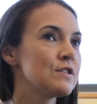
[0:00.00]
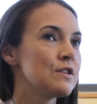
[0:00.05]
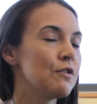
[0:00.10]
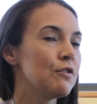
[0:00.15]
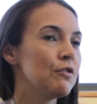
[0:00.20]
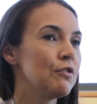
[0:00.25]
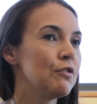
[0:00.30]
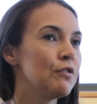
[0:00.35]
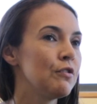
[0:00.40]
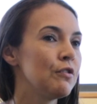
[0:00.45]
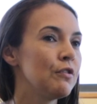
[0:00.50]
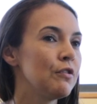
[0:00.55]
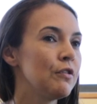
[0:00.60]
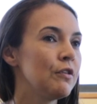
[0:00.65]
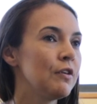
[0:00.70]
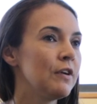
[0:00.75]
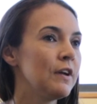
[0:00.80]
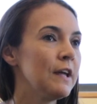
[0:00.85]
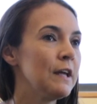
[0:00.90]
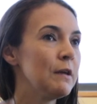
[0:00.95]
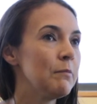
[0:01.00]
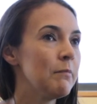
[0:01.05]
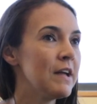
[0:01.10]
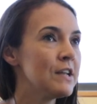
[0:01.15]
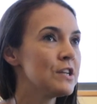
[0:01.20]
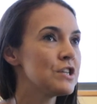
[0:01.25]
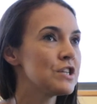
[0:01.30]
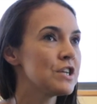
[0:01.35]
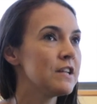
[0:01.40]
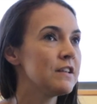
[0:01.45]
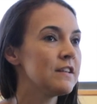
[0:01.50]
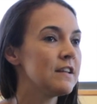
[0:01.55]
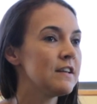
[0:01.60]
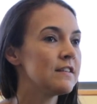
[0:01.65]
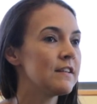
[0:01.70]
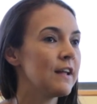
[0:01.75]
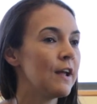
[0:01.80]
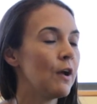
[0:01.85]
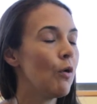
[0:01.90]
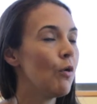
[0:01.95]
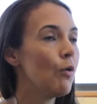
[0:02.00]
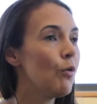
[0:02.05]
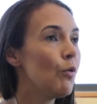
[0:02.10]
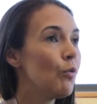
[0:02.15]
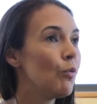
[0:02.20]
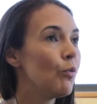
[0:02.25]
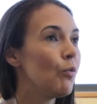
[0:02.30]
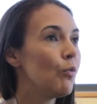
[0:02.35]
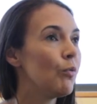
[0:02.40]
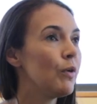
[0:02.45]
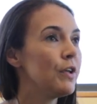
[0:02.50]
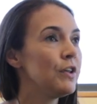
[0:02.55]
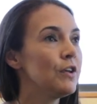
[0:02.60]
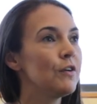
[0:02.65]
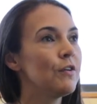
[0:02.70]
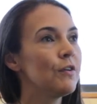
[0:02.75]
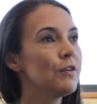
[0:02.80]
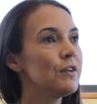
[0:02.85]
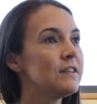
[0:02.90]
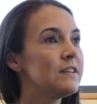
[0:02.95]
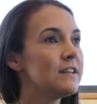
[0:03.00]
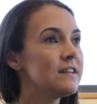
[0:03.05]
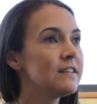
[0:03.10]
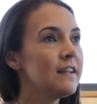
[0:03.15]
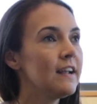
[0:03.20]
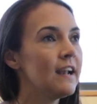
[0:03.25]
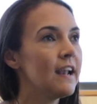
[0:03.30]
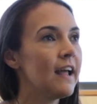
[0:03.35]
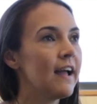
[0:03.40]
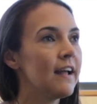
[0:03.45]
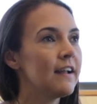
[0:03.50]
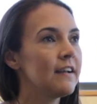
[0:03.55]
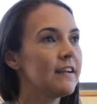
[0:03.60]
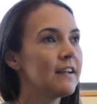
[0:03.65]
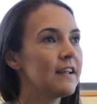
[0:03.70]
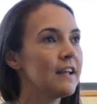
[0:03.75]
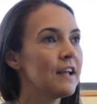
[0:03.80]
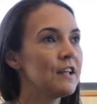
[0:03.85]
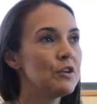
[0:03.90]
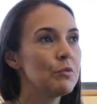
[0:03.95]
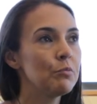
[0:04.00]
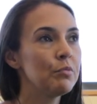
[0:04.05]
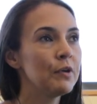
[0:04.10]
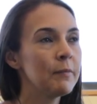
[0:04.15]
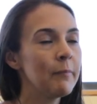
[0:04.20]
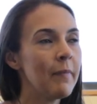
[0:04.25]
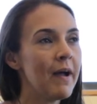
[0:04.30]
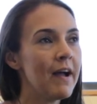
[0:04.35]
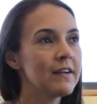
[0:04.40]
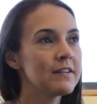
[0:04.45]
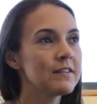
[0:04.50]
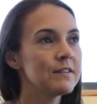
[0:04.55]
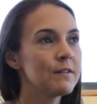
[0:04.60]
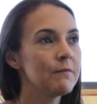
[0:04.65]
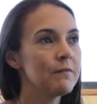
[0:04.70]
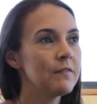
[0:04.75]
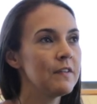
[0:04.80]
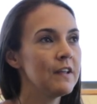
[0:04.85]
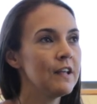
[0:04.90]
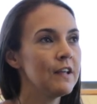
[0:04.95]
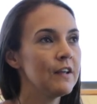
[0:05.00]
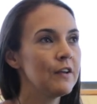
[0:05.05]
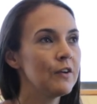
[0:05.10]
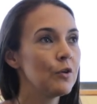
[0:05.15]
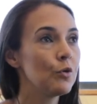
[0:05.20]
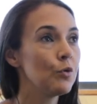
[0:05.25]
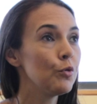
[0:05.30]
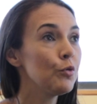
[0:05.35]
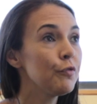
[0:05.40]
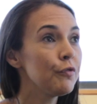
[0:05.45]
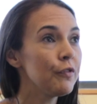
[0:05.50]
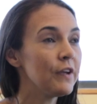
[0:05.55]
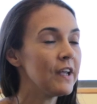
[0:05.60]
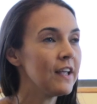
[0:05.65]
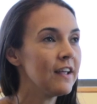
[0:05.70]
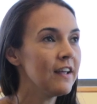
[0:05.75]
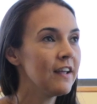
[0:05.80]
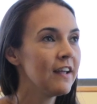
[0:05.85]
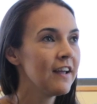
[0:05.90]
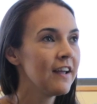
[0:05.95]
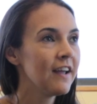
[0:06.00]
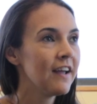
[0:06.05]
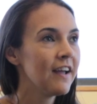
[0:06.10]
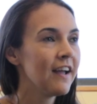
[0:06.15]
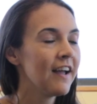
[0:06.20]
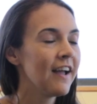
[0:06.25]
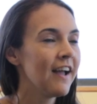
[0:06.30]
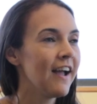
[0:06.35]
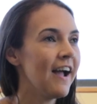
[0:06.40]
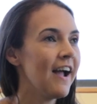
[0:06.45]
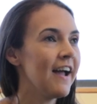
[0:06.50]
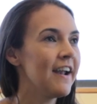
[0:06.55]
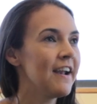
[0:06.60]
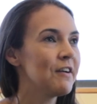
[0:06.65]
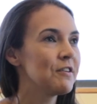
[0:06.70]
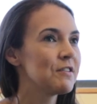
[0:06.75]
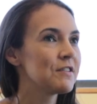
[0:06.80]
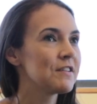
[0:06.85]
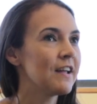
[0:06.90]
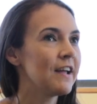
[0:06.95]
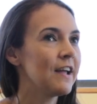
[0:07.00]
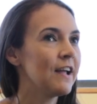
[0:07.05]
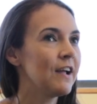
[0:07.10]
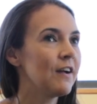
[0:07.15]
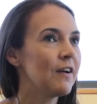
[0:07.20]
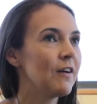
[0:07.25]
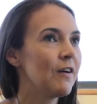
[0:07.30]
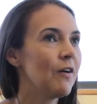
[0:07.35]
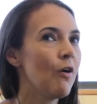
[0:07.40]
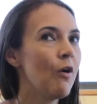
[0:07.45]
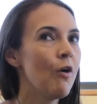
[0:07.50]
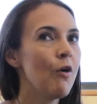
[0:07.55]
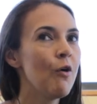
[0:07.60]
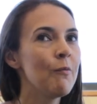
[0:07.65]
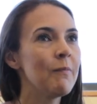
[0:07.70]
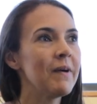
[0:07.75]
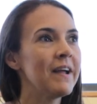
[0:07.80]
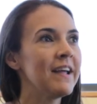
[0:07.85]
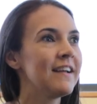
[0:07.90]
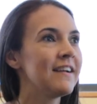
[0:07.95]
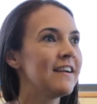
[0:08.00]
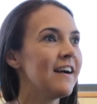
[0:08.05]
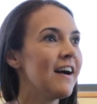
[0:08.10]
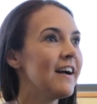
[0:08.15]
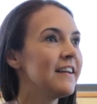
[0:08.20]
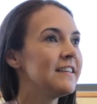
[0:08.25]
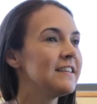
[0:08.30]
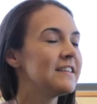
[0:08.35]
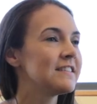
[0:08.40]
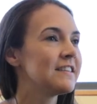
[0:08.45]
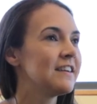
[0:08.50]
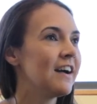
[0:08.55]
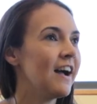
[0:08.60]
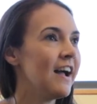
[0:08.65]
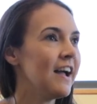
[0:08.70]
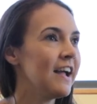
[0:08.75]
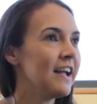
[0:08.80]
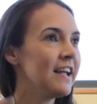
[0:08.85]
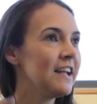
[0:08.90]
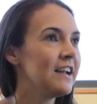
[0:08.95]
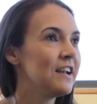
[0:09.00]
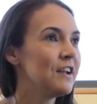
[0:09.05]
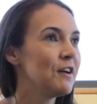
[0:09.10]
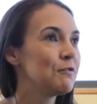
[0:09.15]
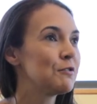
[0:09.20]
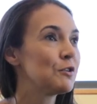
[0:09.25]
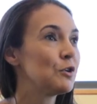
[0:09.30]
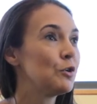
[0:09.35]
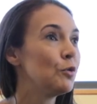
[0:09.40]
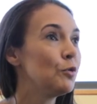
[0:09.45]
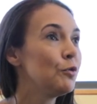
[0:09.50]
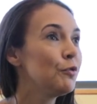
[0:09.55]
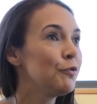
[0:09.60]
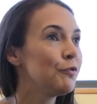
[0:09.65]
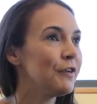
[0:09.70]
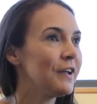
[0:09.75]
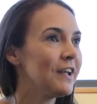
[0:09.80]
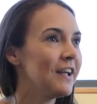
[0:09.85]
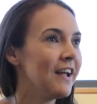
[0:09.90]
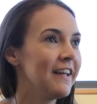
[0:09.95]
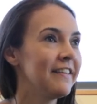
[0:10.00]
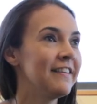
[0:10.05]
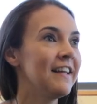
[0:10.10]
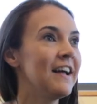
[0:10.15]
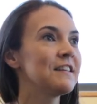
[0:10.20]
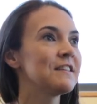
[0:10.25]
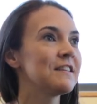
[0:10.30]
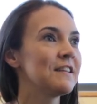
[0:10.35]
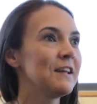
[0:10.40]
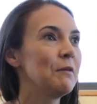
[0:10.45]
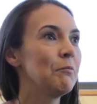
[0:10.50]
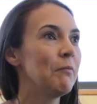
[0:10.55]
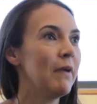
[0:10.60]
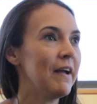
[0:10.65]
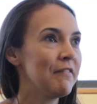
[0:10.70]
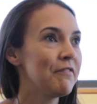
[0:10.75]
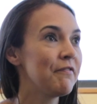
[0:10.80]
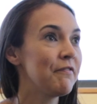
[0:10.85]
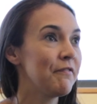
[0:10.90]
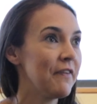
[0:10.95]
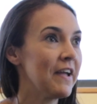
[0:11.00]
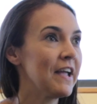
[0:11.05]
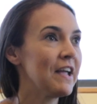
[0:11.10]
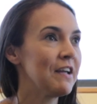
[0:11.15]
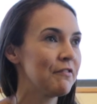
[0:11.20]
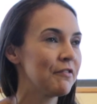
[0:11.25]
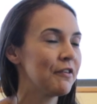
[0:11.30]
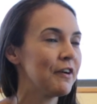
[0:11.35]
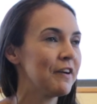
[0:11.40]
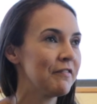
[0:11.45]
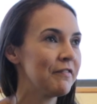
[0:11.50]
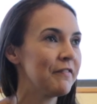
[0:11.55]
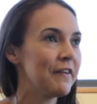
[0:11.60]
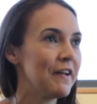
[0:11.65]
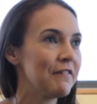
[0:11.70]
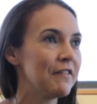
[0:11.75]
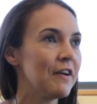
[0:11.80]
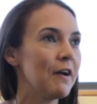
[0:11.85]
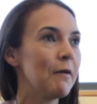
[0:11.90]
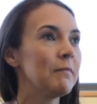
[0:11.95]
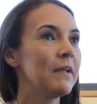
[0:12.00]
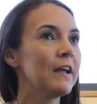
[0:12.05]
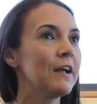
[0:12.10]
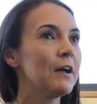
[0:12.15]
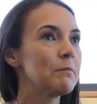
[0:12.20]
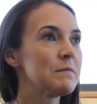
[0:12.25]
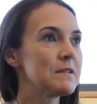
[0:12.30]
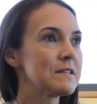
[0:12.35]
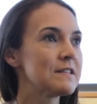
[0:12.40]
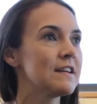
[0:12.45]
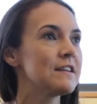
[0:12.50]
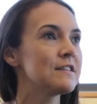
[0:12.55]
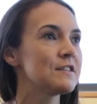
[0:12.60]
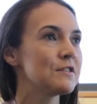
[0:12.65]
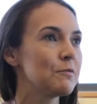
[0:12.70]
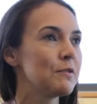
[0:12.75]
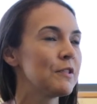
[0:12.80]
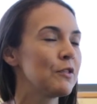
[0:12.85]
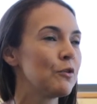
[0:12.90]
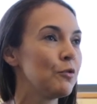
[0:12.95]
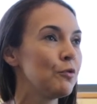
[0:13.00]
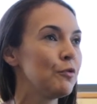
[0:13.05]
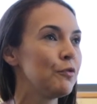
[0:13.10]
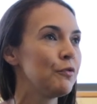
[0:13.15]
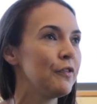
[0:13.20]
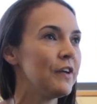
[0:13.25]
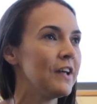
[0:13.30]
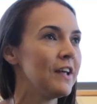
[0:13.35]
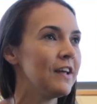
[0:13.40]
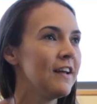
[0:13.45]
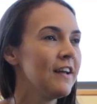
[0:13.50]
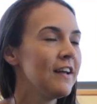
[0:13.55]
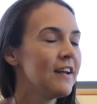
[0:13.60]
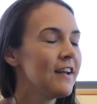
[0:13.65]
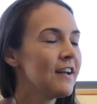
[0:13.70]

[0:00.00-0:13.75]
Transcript: so he mentioned, he's like, Oh, when you go to Disneyland, can you bring back something goofy? And I was like, Oh my God, this guy, he loves Goofy. And that's like my favorite, favorite. I'm like obsessed with Goofy.